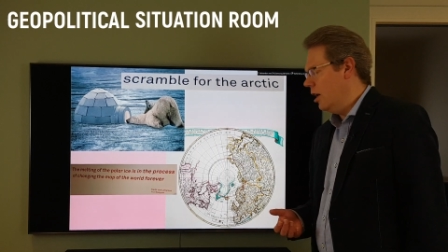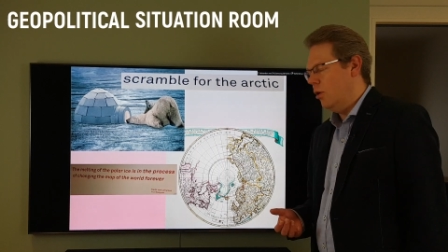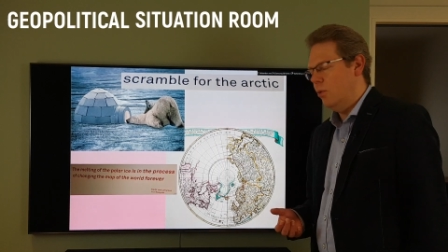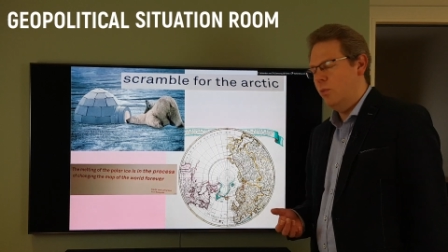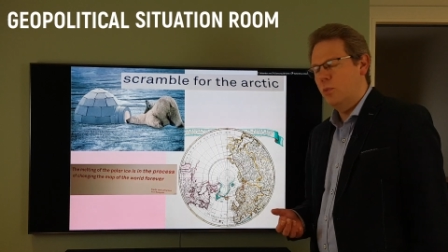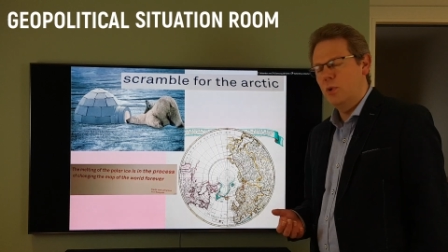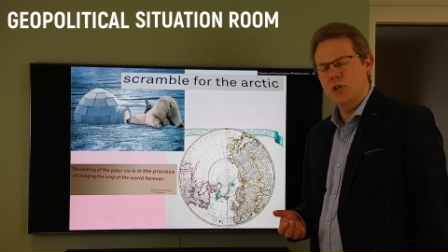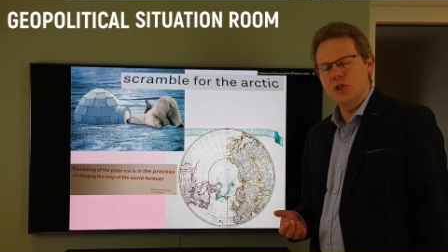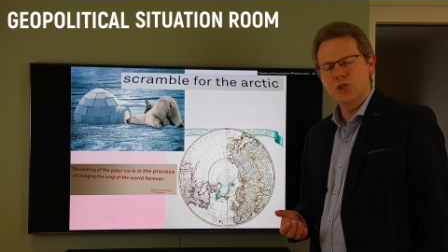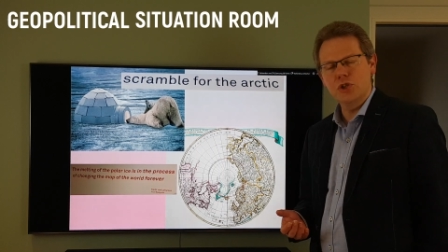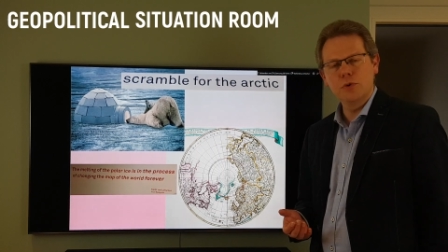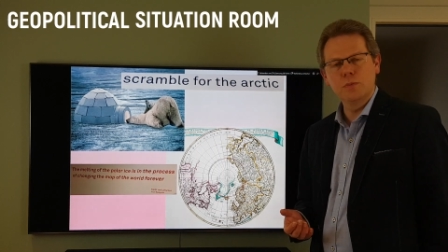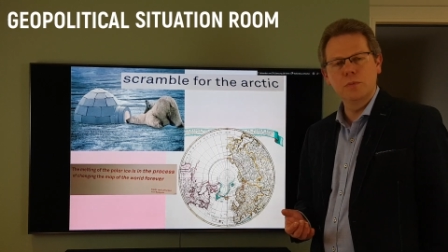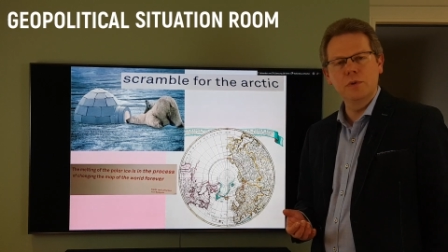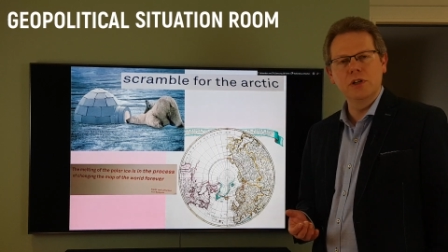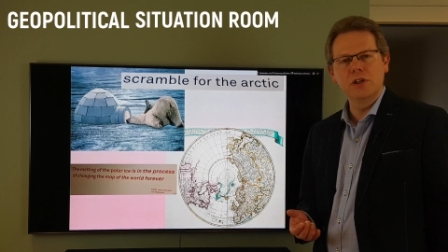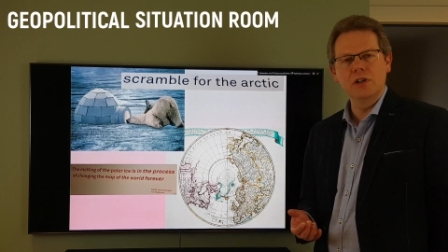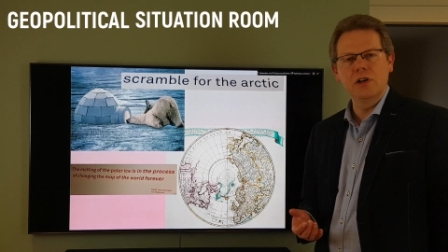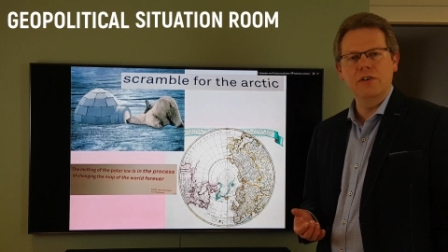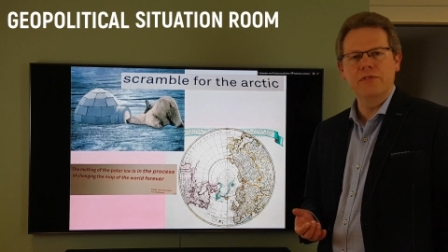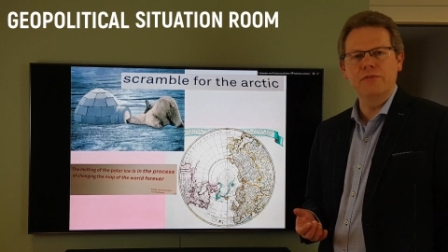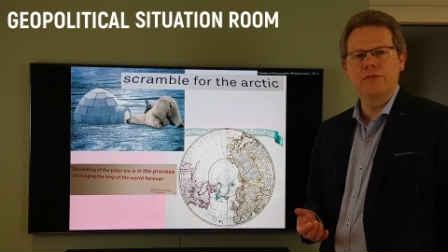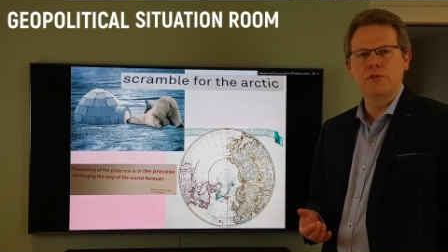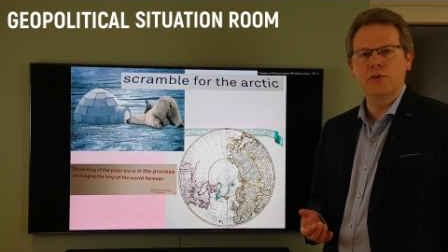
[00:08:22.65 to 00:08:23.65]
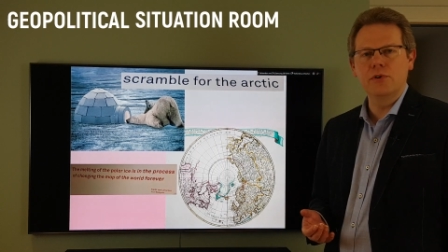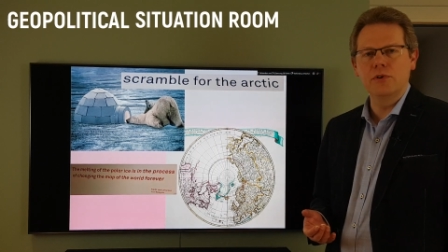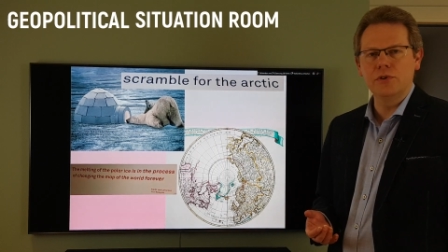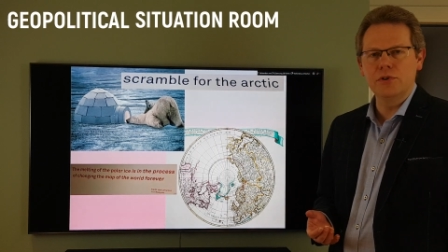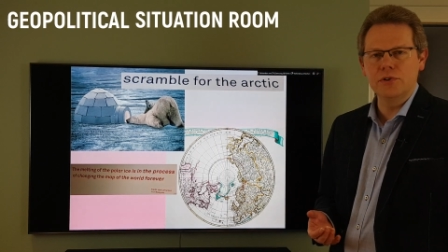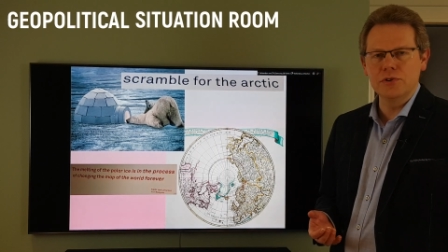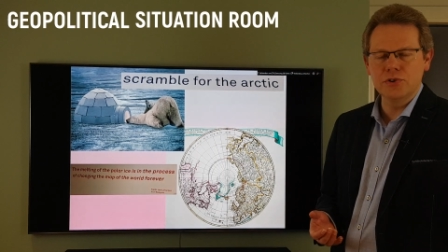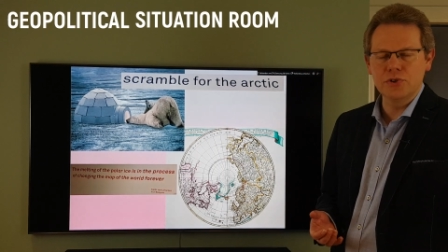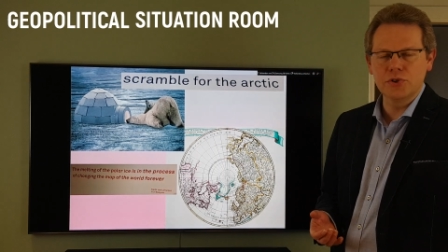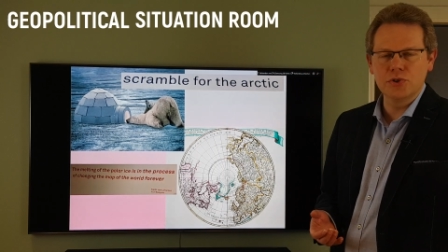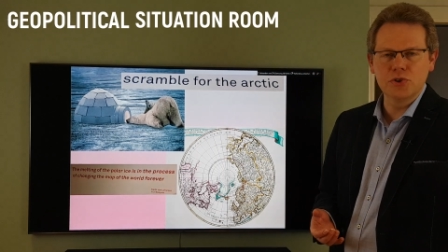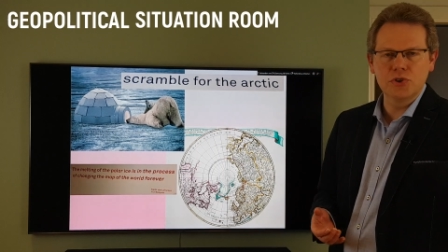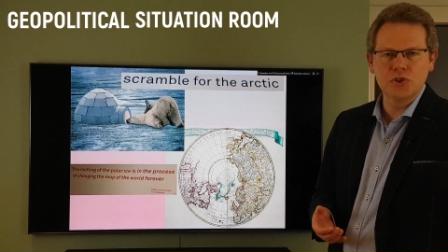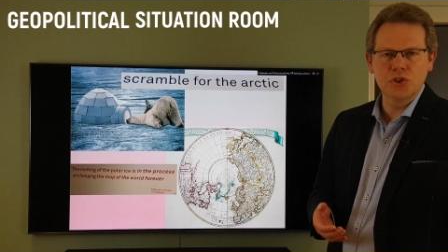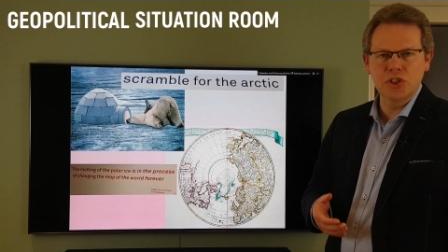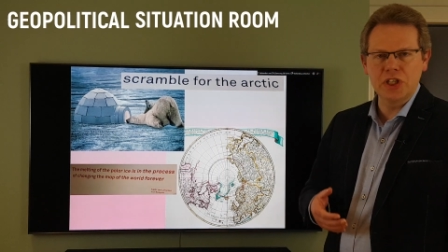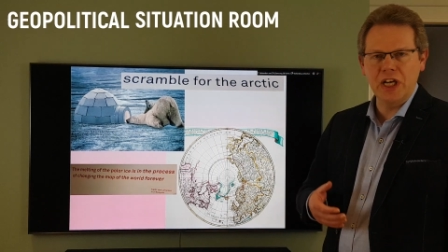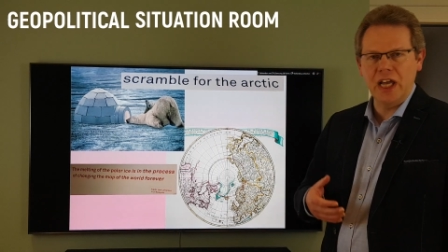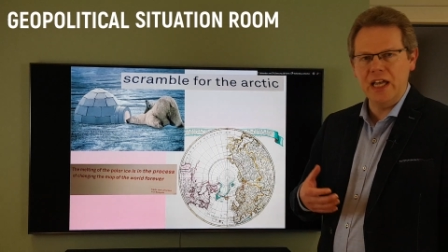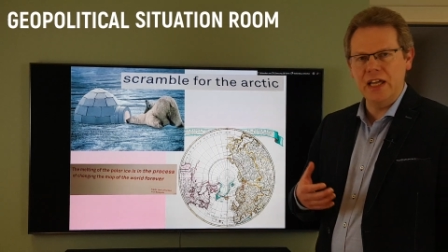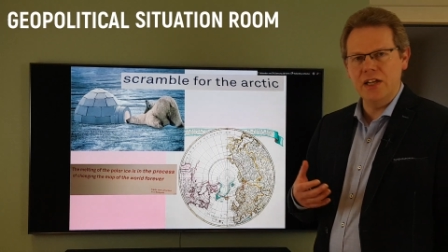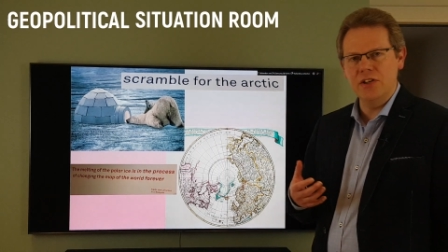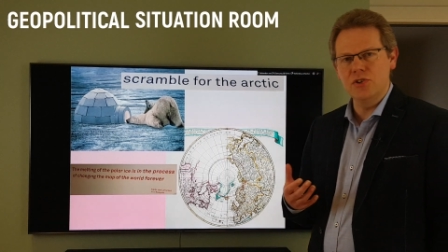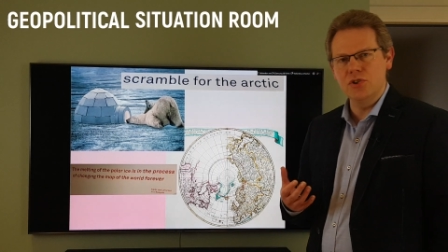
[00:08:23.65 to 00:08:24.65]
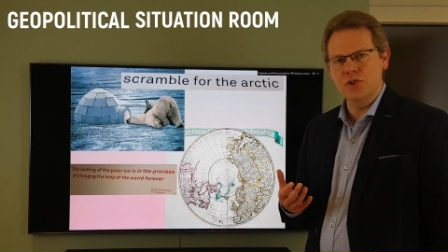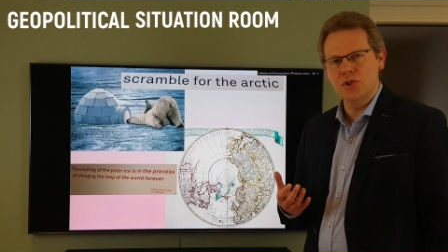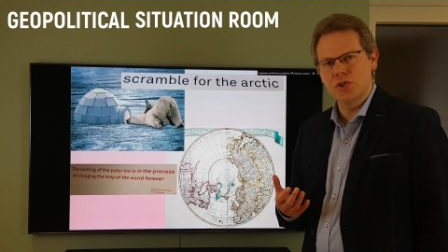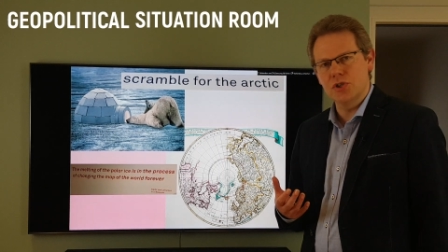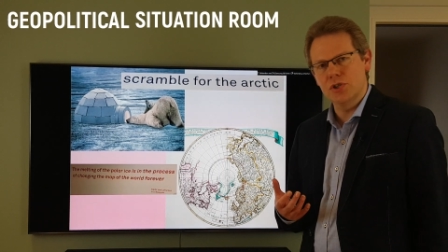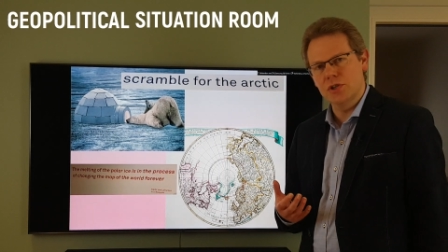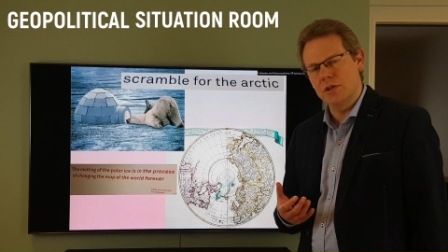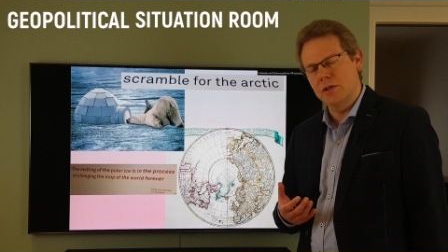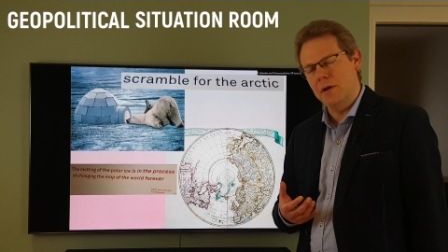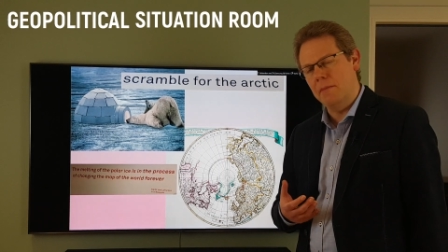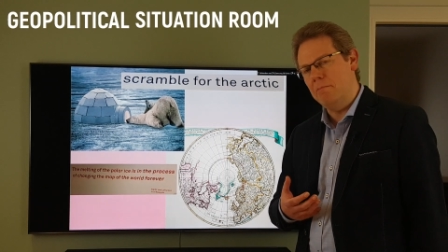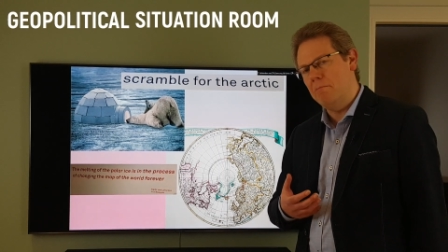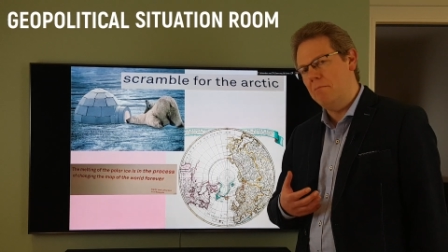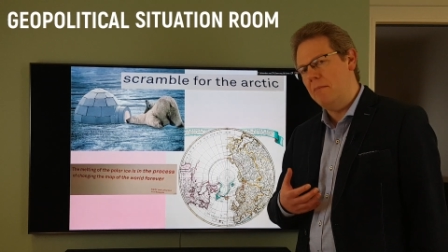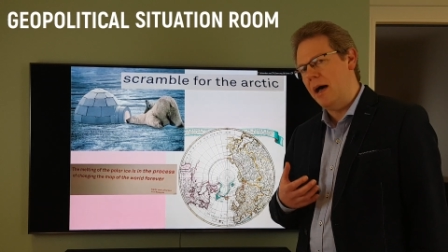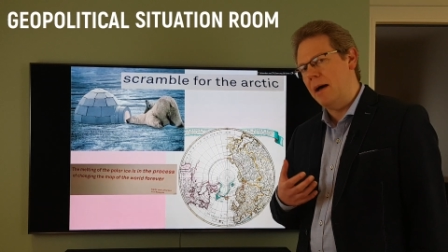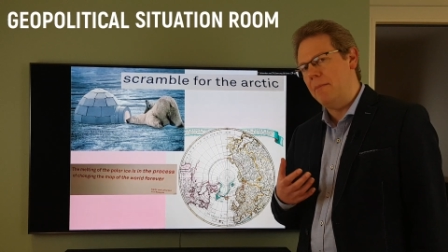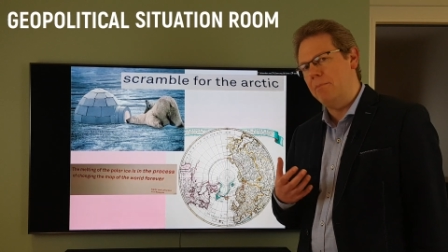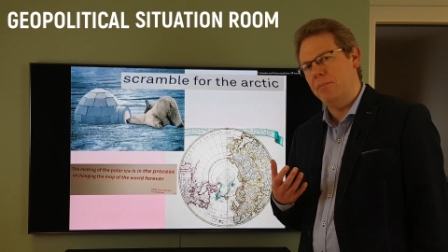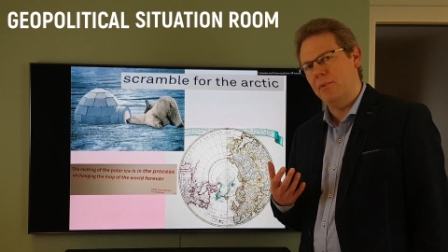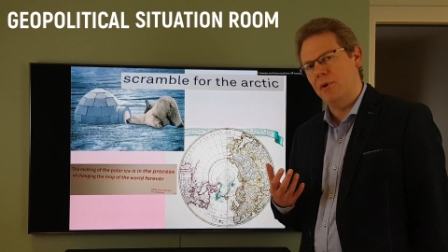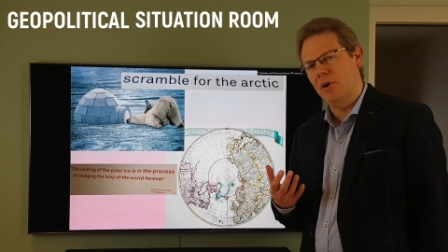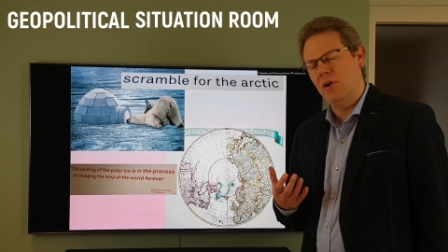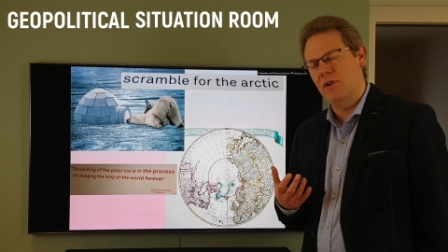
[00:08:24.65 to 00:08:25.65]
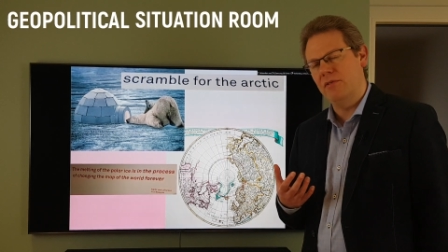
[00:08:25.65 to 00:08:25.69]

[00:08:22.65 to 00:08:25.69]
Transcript: which will, of course, change the map